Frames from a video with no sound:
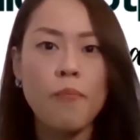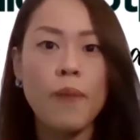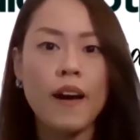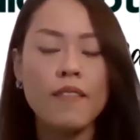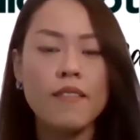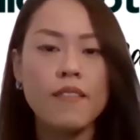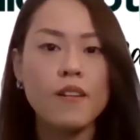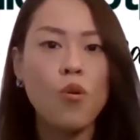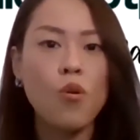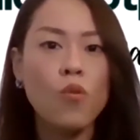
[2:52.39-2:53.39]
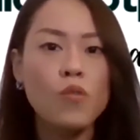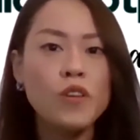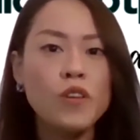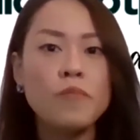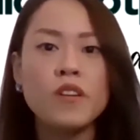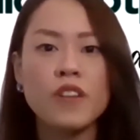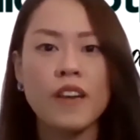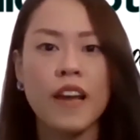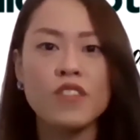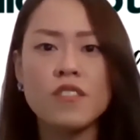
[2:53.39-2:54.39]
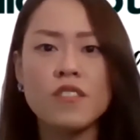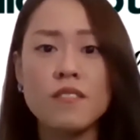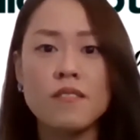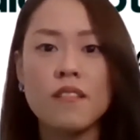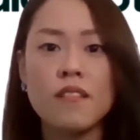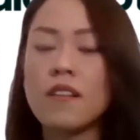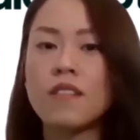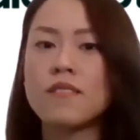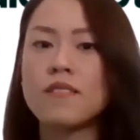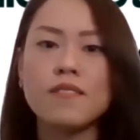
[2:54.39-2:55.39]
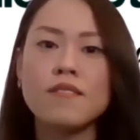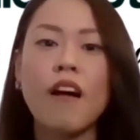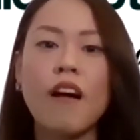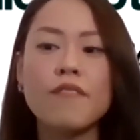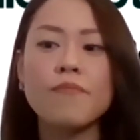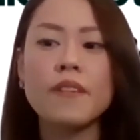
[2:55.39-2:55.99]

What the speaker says: but the whole human connection, it's just not.